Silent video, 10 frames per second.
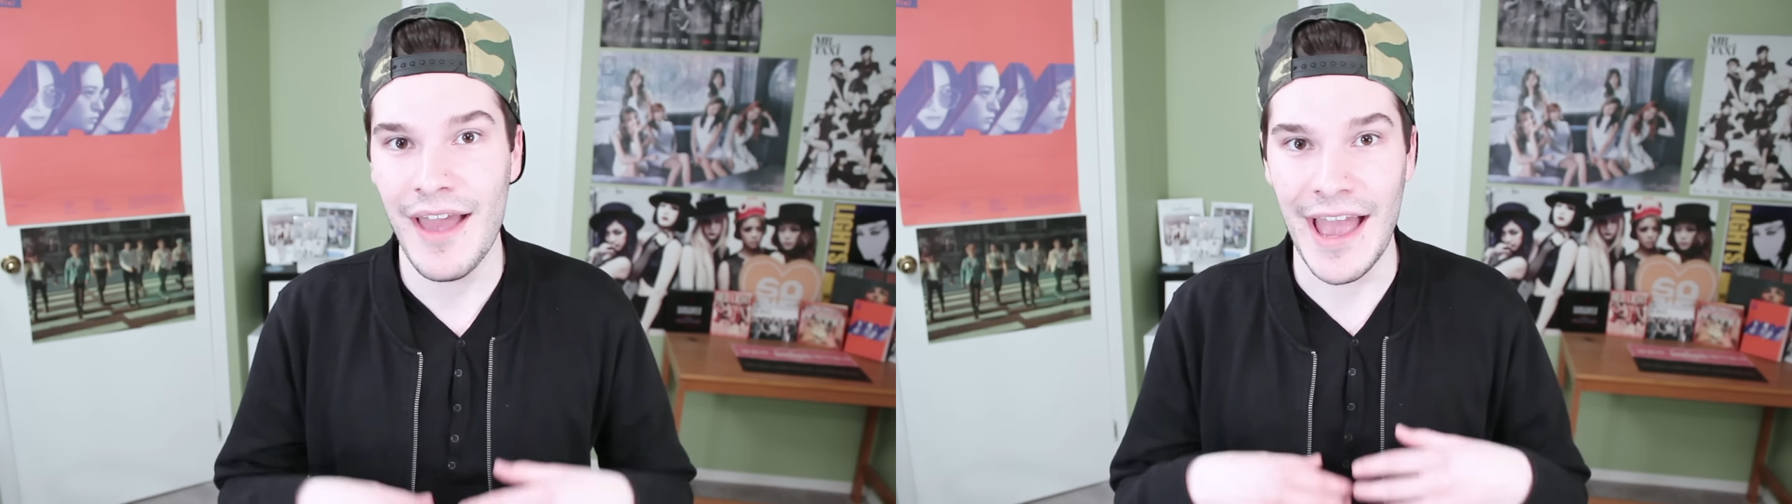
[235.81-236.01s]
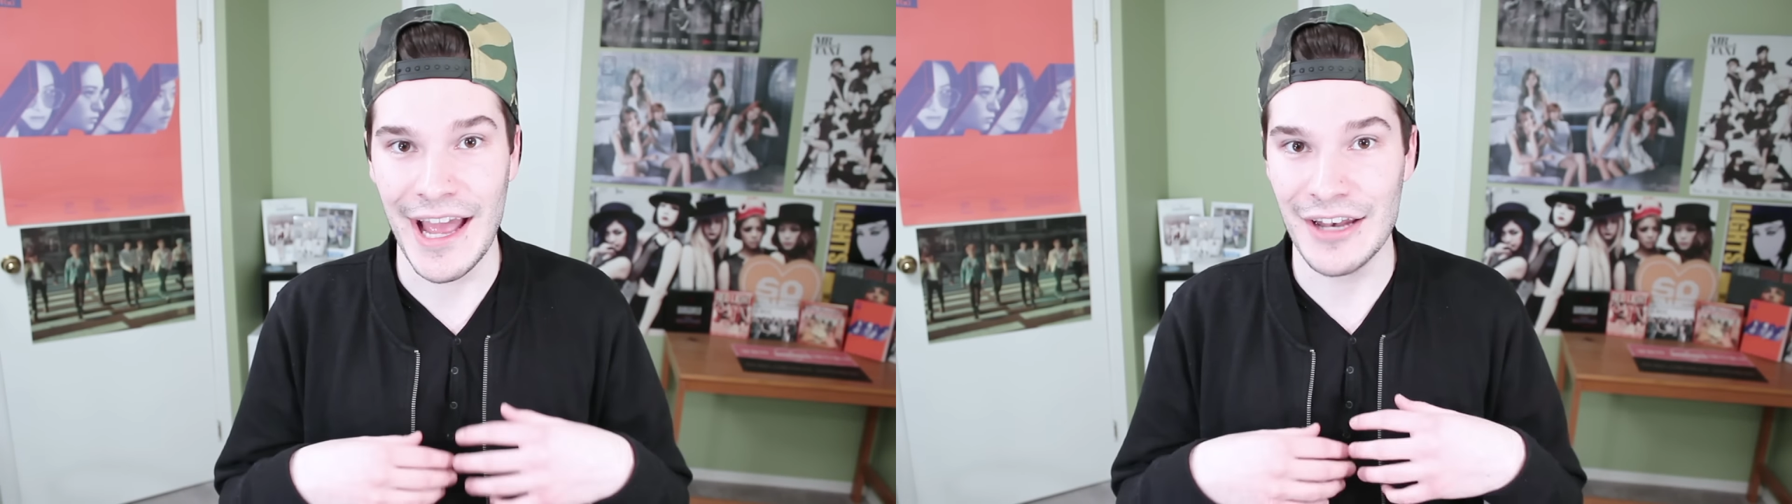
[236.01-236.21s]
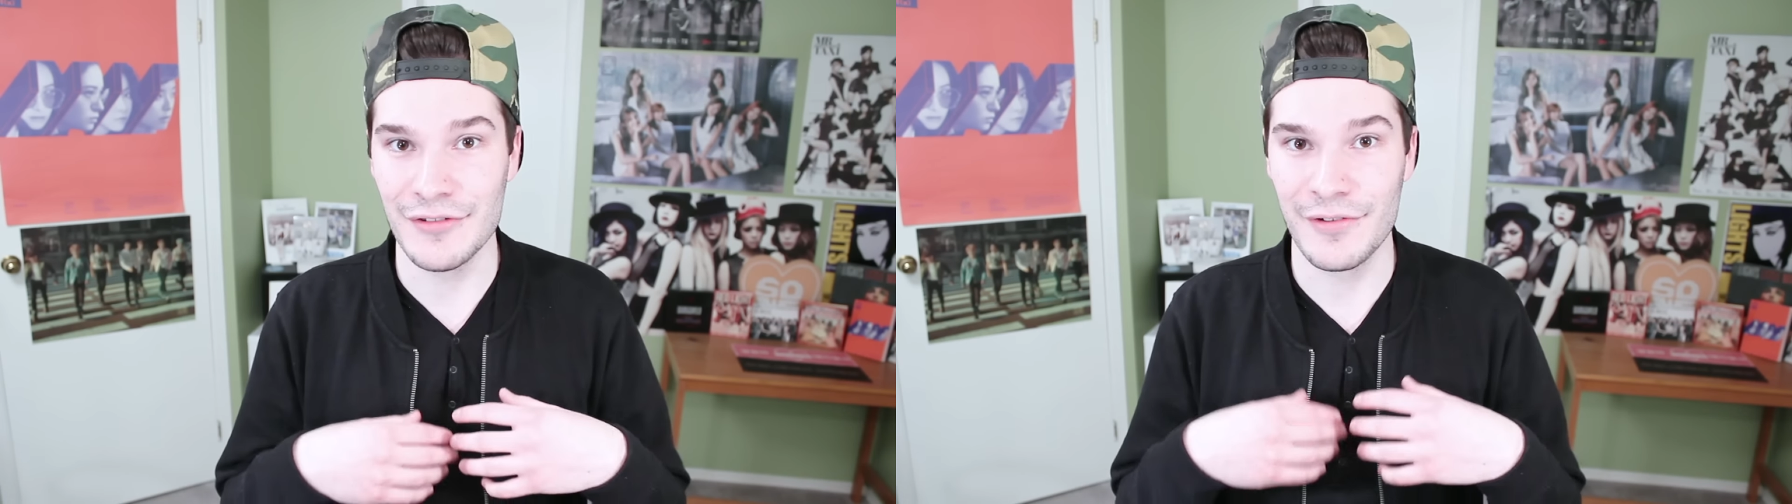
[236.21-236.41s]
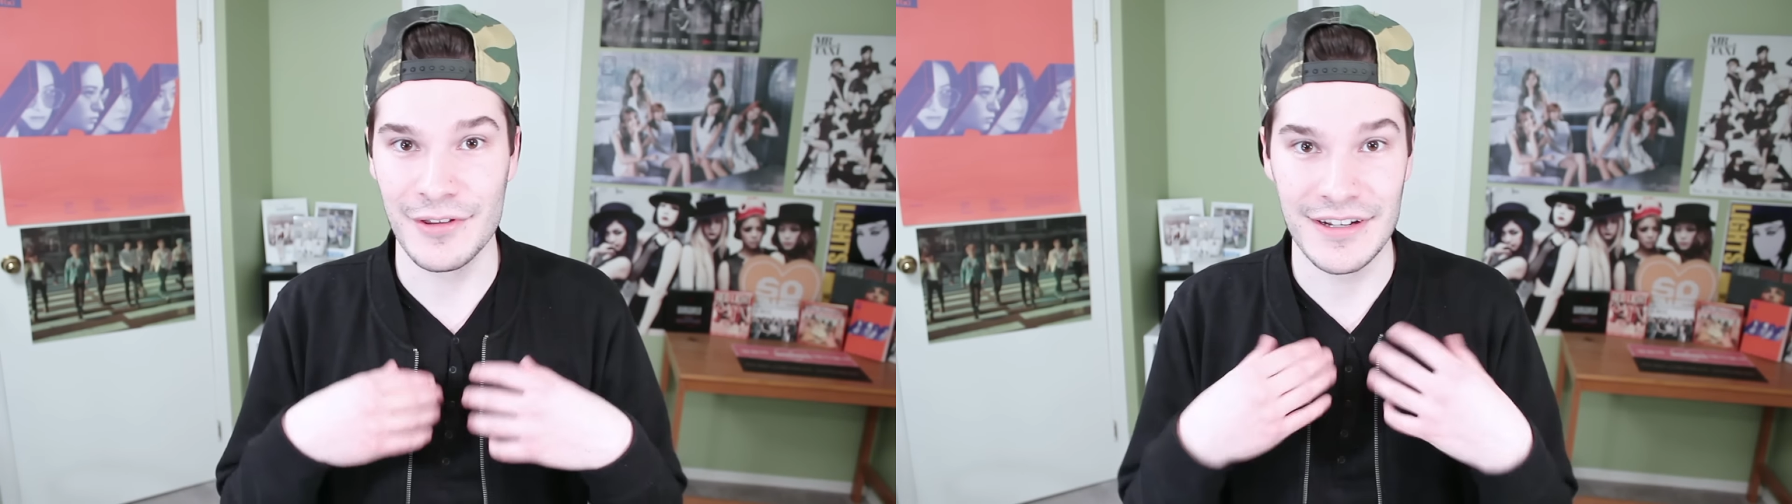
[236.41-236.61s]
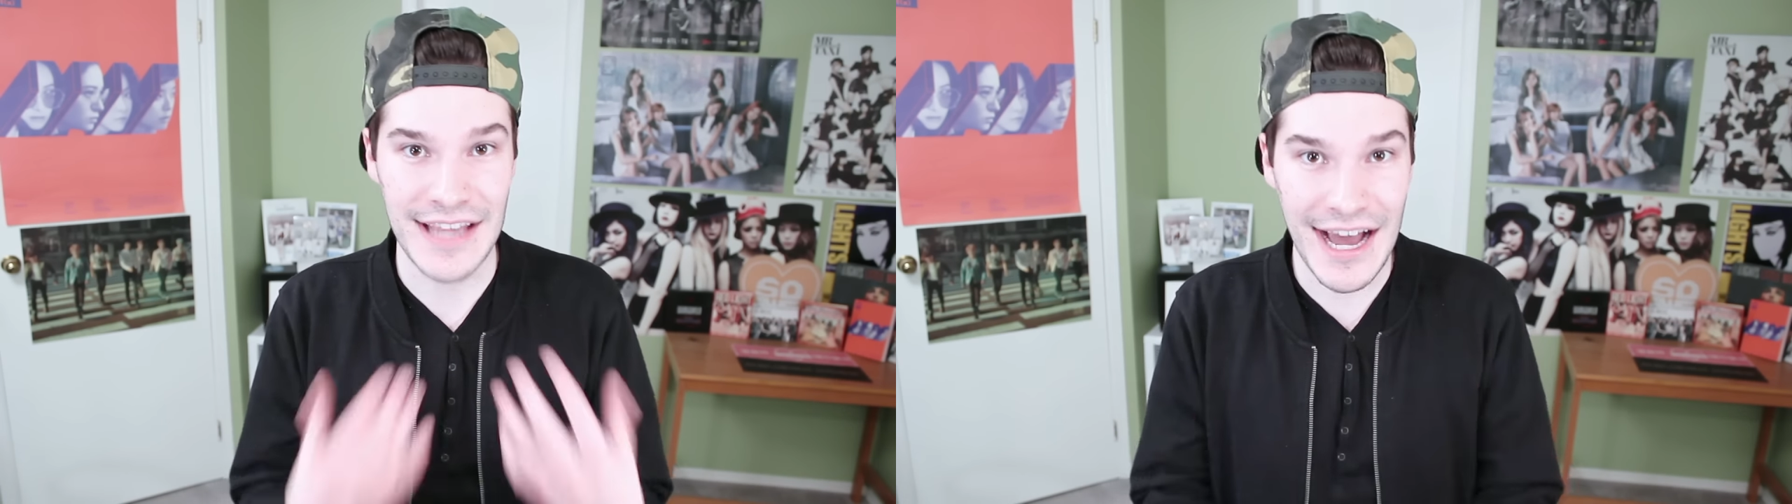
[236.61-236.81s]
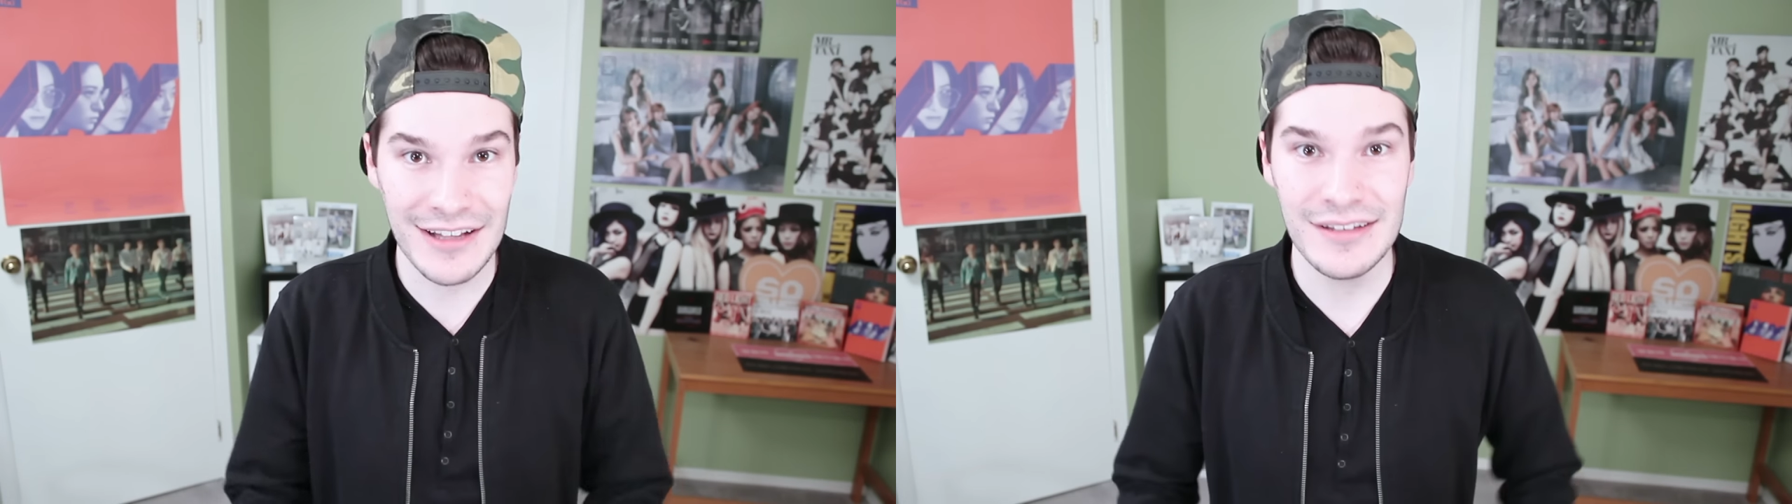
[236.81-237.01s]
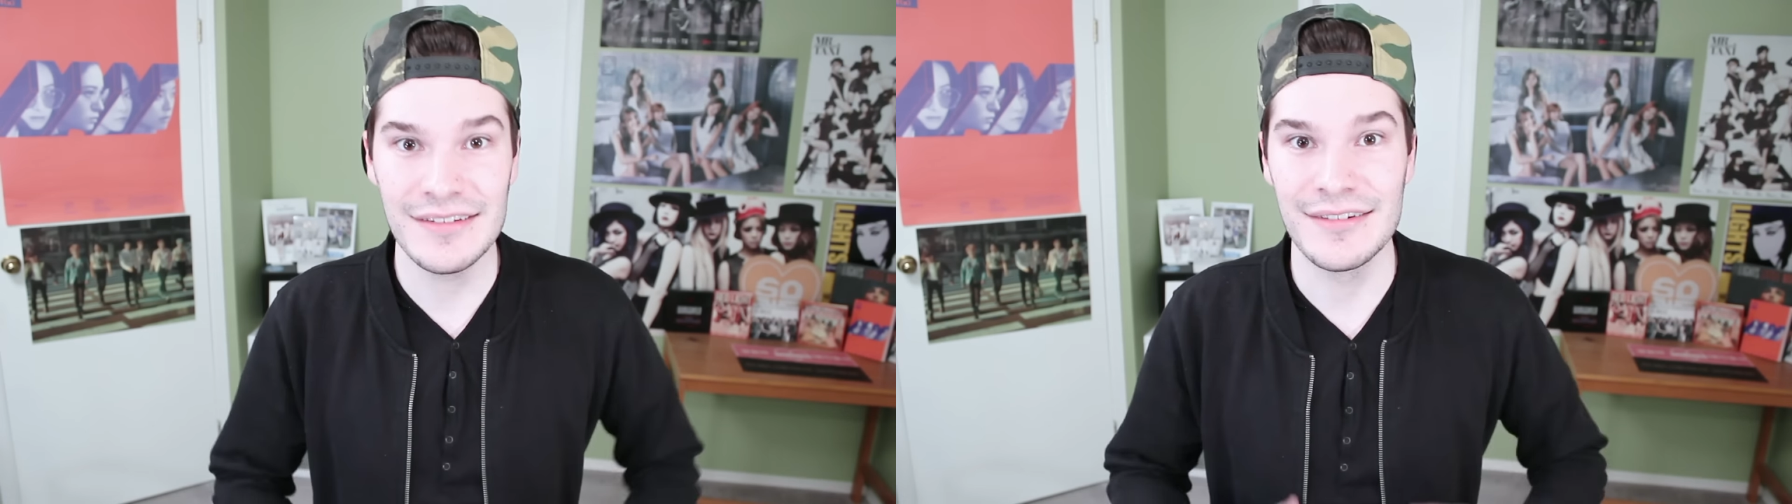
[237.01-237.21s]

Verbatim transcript: and for their talents,